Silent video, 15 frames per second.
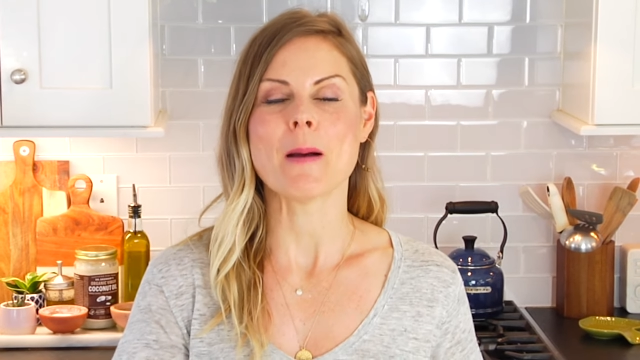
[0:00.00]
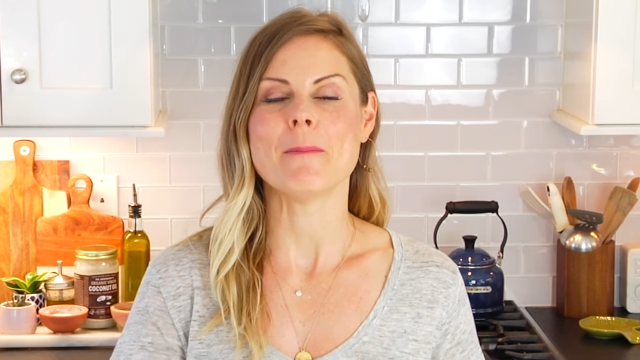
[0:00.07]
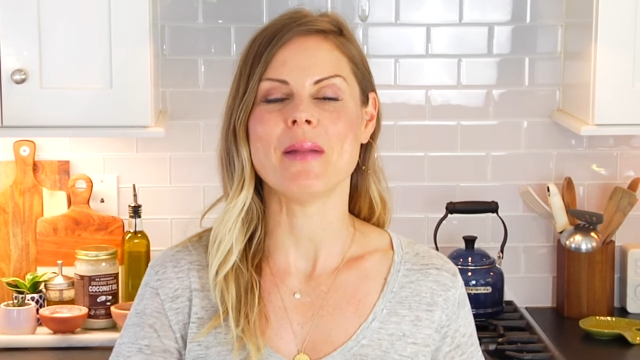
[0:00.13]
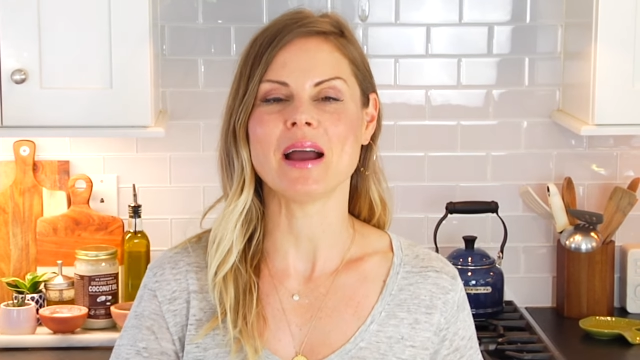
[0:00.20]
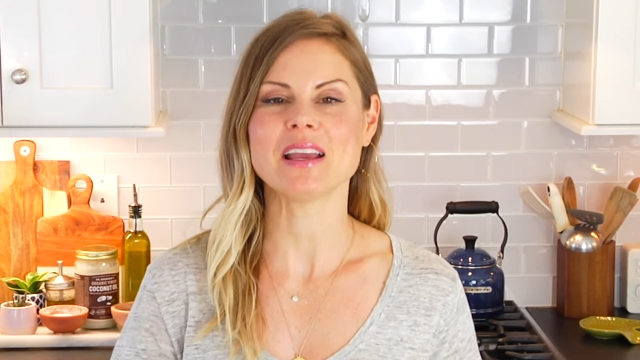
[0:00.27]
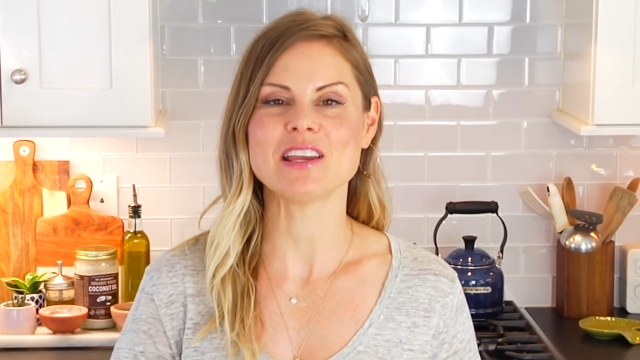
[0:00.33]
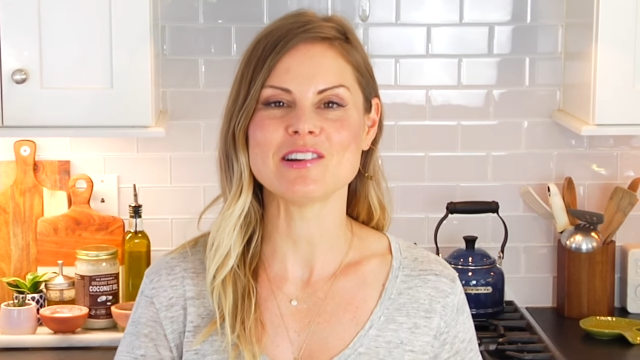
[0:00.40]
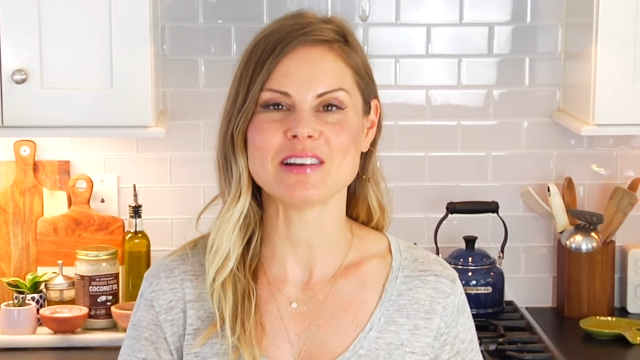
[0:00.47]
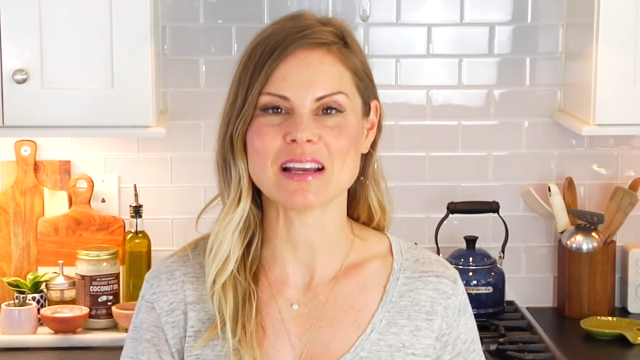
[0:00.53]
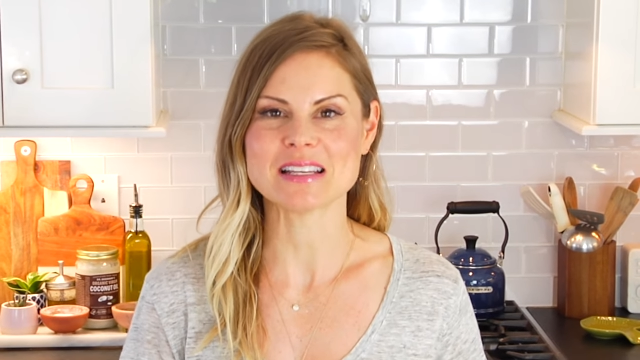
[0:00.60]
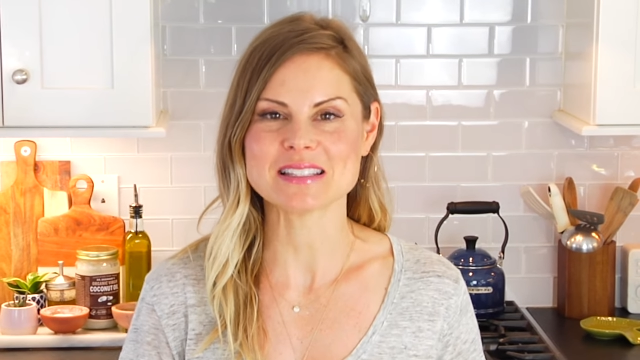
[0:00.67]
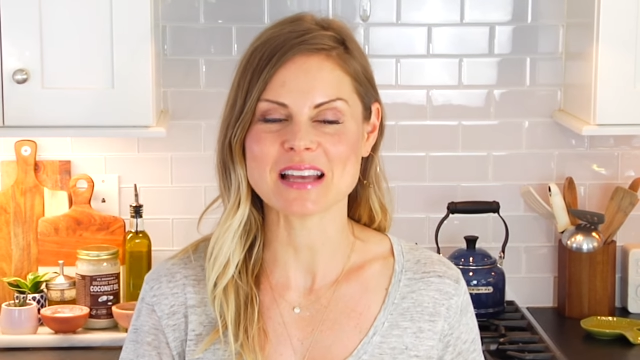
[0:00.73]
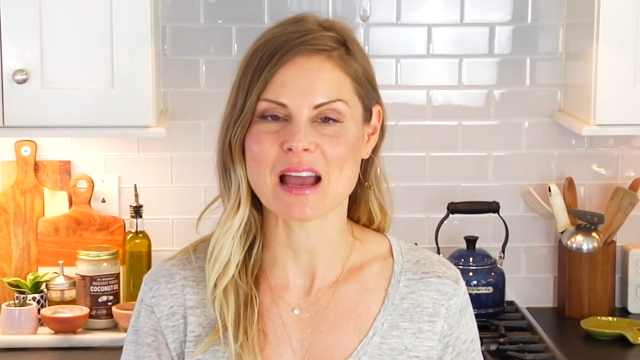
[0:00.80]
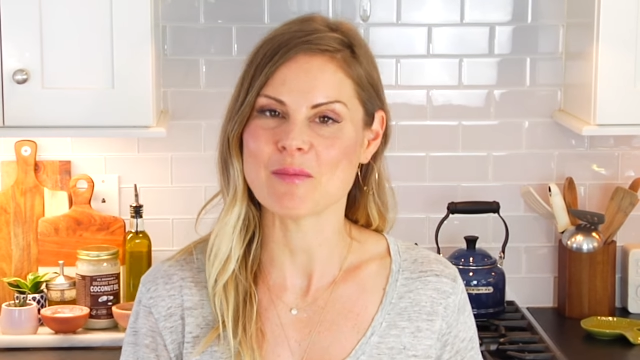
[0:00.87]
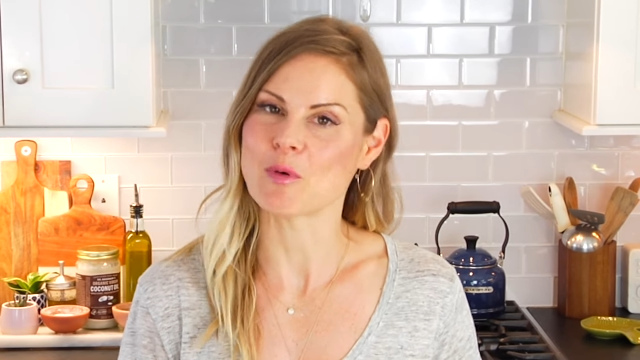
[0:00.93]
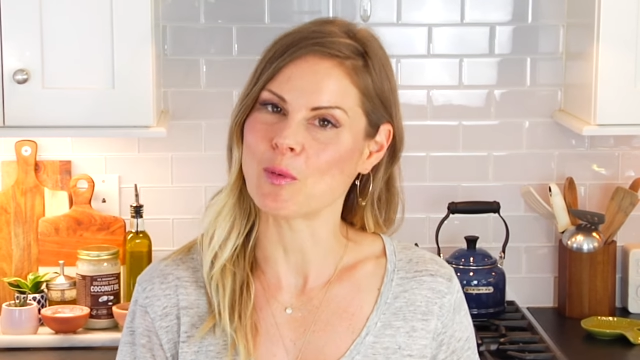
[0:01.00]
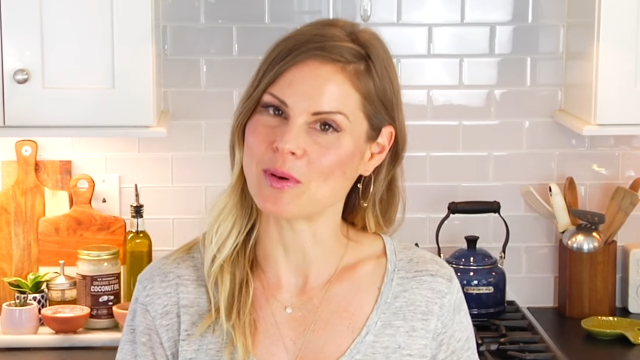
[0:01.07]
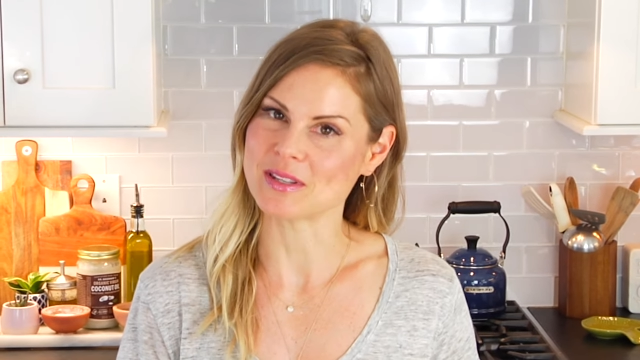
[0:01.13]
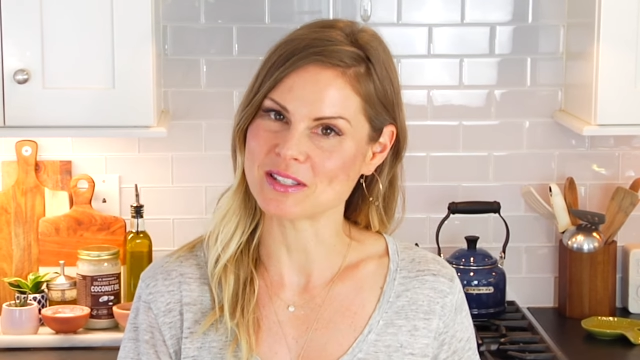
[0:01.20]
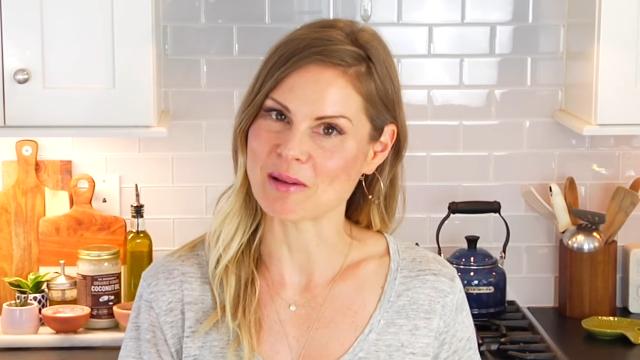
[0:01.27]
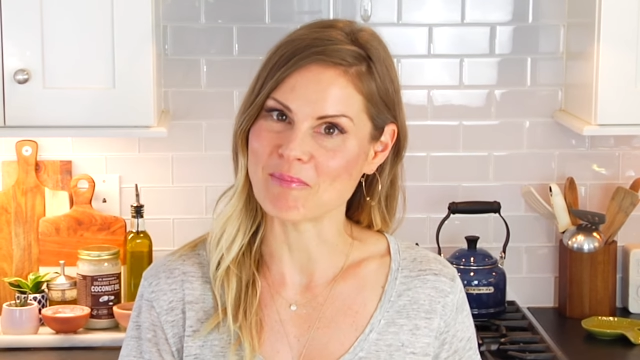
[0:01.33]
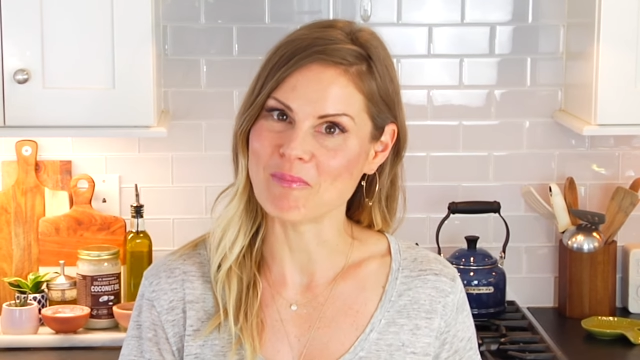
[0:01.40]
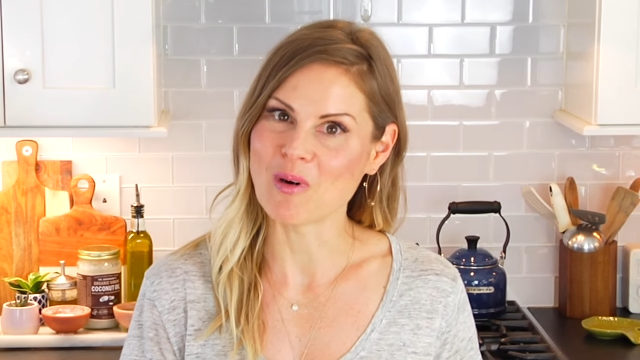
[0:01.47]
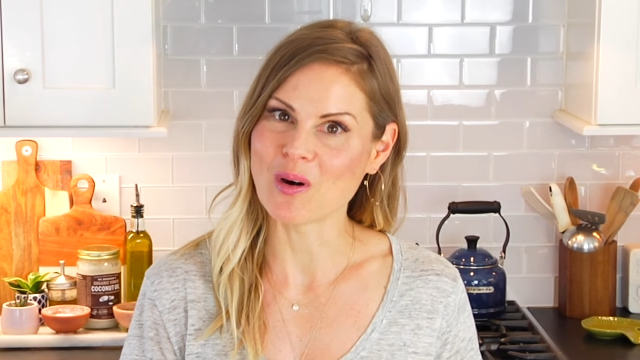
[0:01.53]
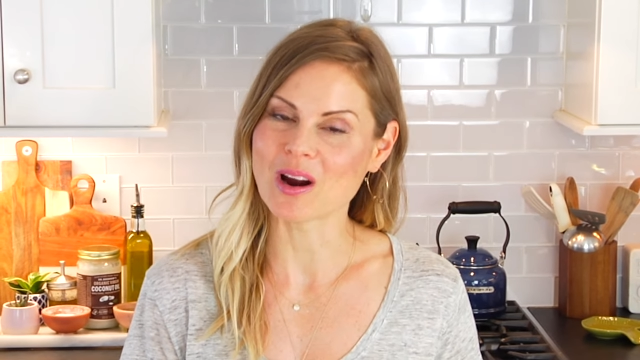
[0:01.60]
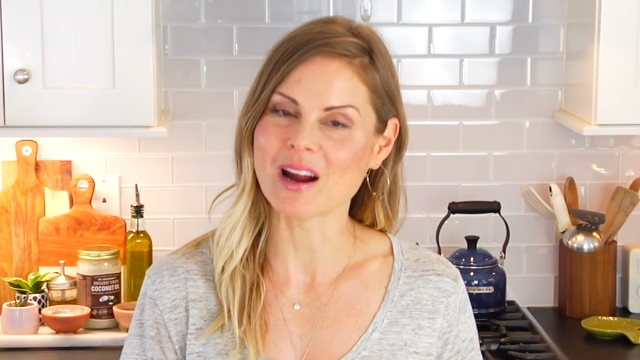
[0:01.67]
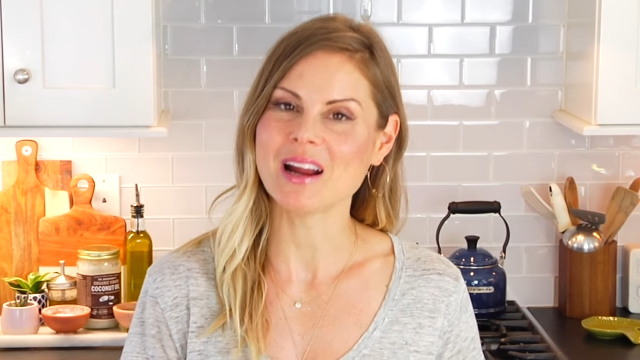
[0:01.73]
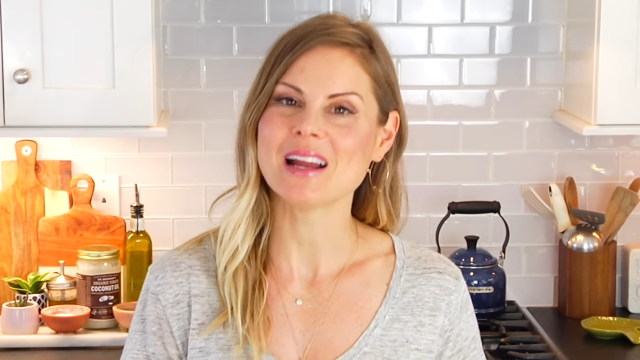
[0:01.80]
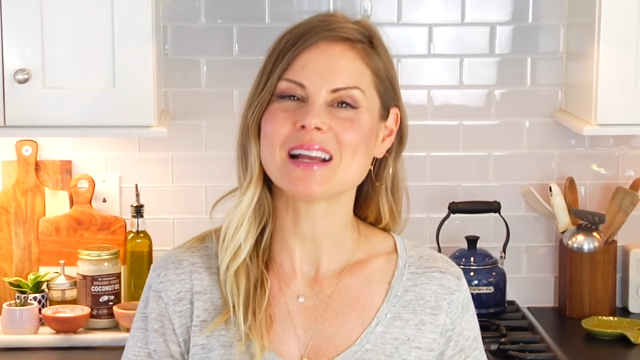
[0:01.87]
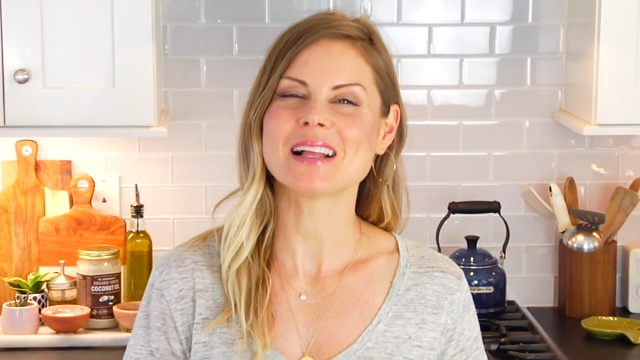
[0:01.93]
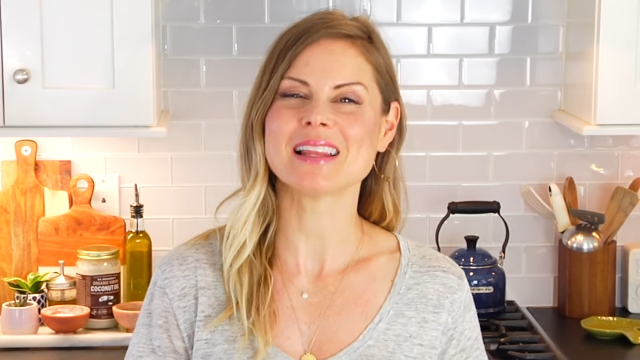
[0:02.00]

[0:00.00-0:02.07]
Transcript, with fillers: back here next time with some more